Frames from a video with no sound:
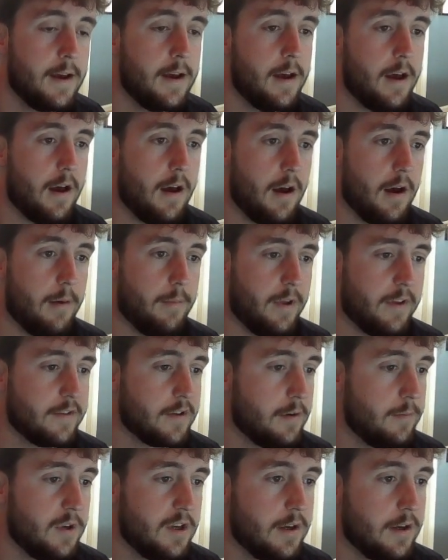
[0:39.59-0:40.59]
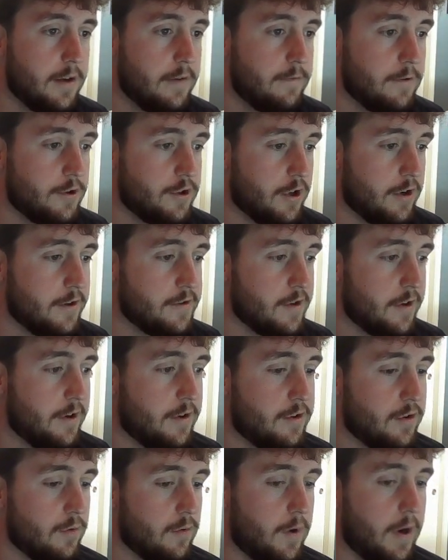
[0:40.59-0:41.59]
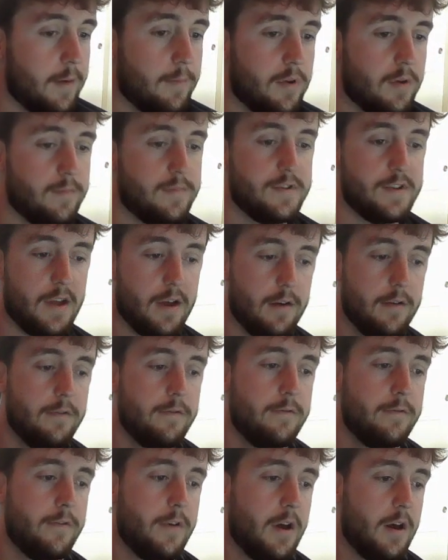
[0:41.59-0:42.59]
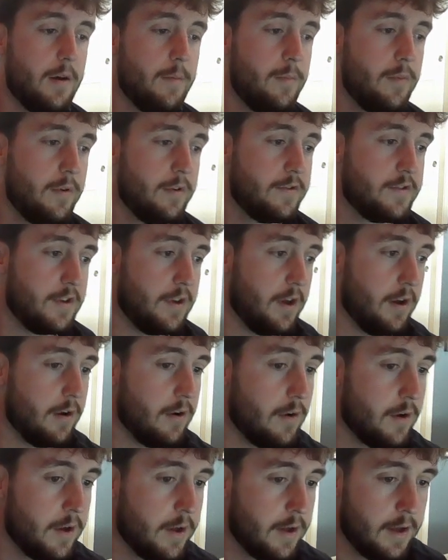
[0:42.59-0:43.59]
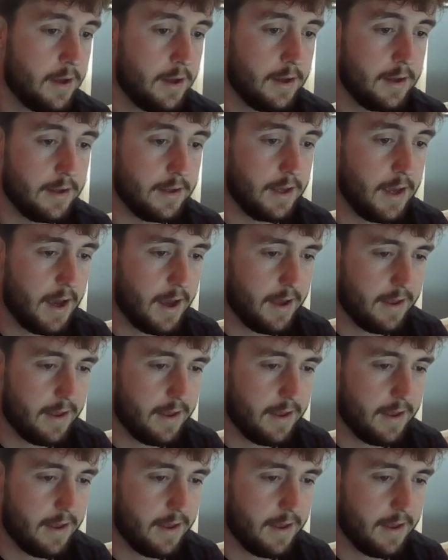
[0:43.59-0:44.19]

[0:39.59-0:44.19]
That's going to be good for Charizard to ramp himself up, so yeah.